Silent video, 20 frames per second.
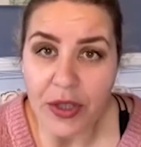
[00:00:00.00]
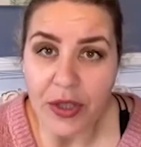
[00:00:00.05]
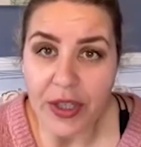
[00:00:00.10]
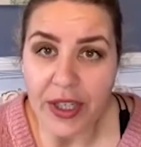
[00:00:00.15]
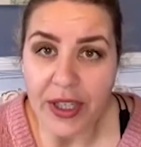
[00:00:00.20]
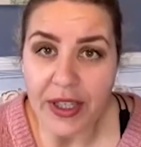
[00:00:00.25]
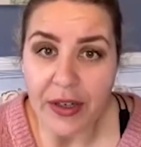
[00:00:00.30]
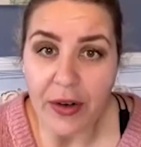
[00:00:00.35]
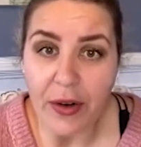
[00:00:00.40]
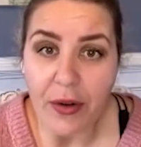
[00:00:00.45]

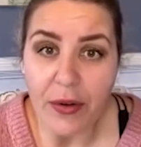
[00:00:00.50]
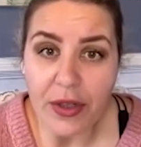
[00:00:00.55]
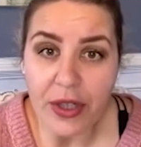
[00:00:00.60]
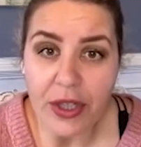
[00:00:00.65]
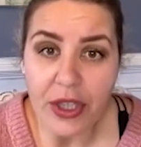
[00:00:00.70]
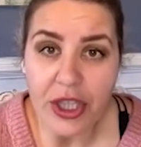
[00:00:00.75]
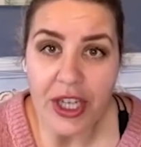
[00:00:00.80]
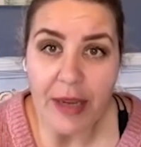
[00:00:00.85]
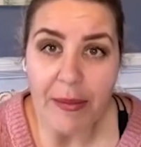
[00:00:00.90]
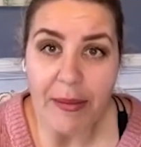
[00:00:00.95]
during their
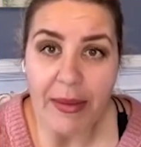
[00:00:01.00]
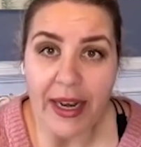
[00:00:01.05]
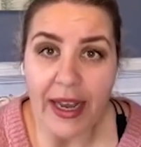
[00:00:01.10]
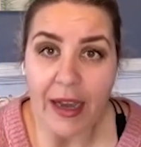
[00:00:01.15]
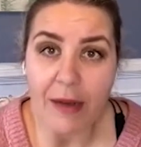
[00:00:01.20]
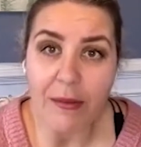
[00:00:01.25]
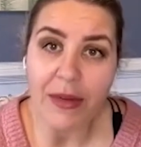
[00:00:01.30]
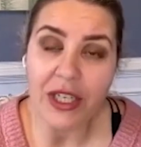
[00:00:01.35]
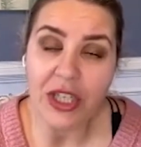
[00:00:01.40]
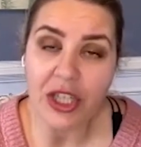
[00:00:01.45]
ownership and
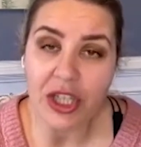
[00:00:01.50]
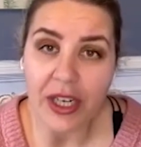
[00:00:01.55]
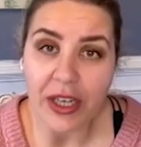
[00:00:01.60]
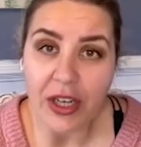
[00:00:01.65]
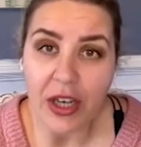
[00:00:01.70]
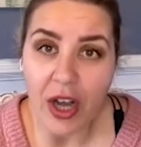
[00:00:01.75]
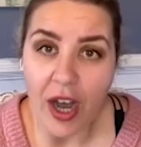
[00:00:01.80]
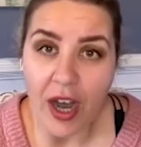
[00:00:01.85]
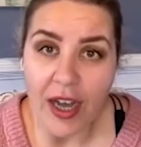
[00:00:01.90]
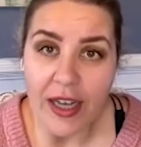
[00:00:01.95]
how much it
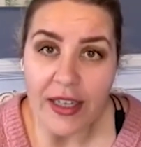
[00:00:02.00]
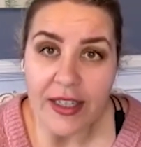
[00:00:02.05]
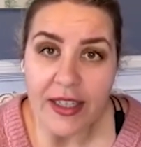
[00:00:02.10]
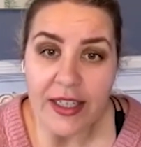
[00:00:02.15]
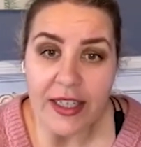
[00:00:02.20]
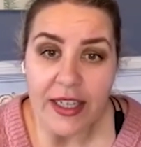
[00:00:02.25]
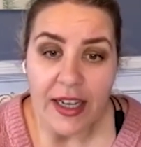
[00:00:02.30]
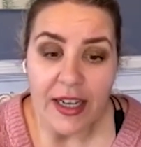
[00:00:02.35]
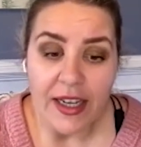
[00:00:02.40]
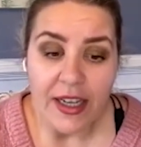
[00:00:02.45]
costs.